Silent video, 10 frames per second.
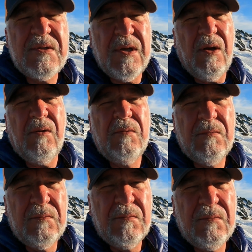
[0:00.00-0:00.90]
So,
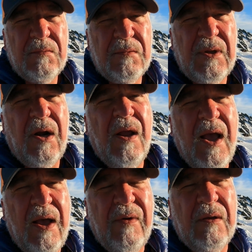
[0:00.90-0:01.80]
there you
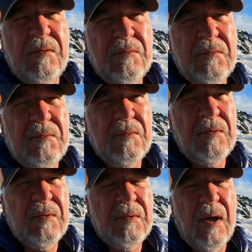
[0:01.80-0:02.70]
have it.
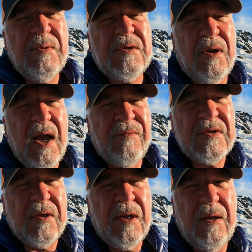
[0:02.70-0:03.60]
I'm still half
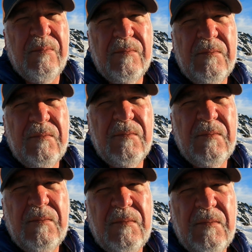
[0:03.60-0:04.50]
asleep.
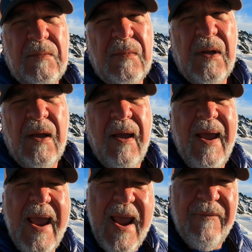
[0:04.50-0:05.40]

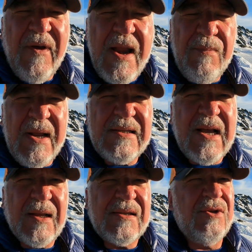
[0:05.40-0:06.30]
Hey, if anybody's
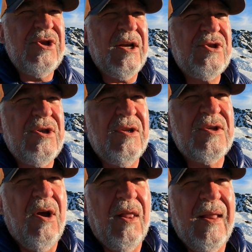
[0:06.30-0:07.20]
got
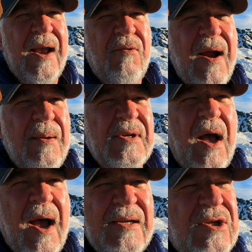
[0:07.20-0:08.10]
suggestions on leg cramps,
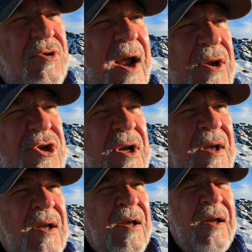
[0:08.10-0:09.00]
I stretch.
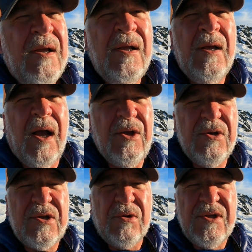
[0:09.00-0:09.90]
I
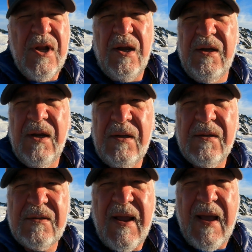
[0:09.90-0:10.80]
use those Nun
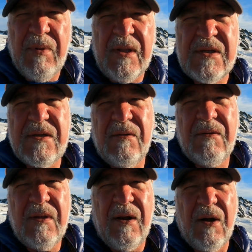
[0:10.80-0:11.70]
tablets
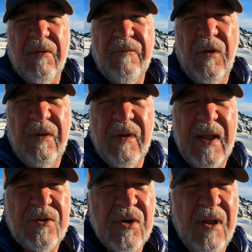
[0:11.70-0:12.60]
that are full of
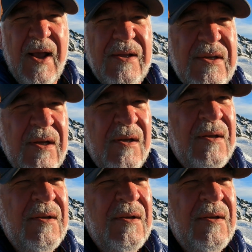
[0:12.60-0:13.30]
electrolytes.